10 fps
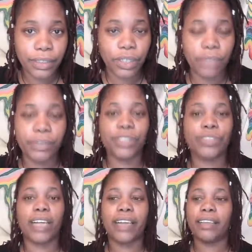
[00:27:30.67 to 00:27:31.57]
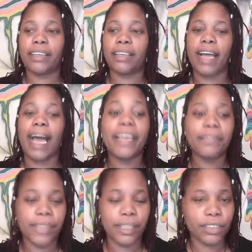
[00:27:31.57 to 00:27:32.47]
If you start, I
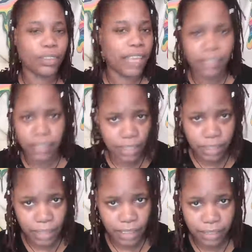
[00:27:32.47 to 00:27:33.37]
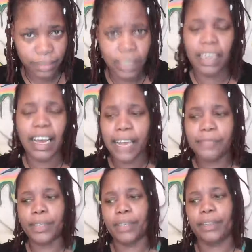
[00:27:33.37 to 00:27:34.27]
feel, you don't have to listen to me. I
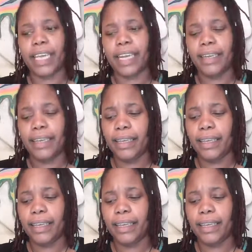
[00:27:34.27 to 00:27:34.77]
feel that